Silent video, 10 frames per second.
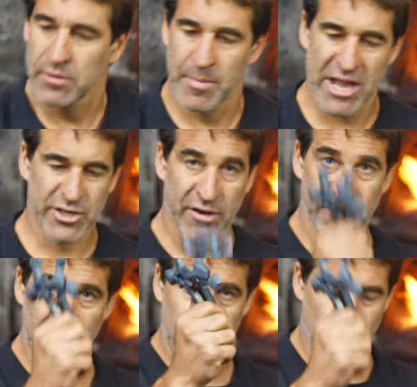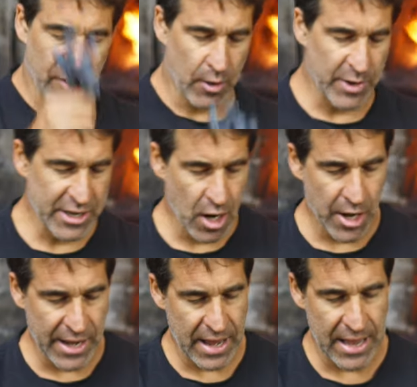The magic of video, I've already
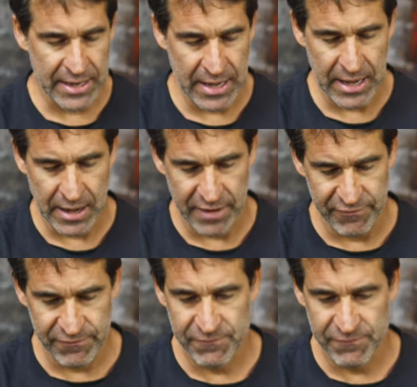gone ahead and I've